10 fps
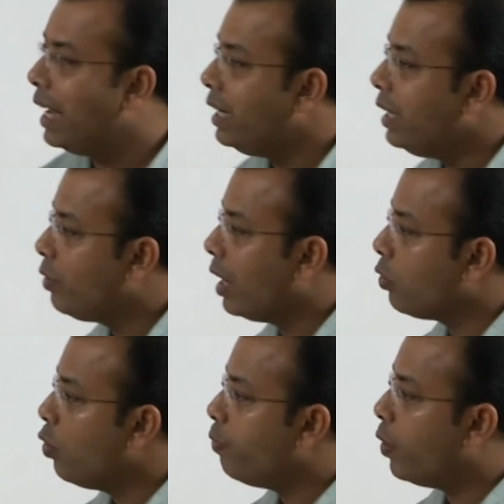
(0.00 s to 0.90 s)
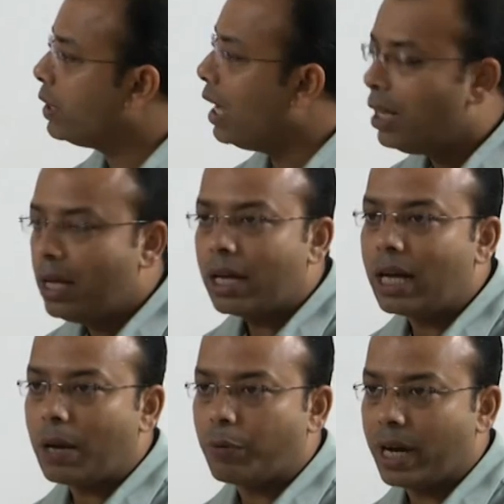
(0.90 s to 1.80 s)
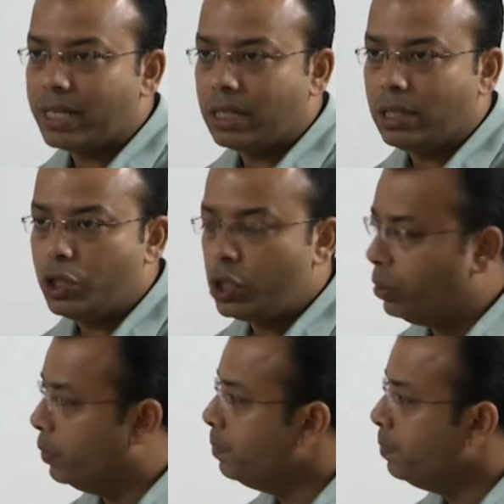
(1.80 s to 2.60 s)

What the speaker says: you can go for the carburizing too.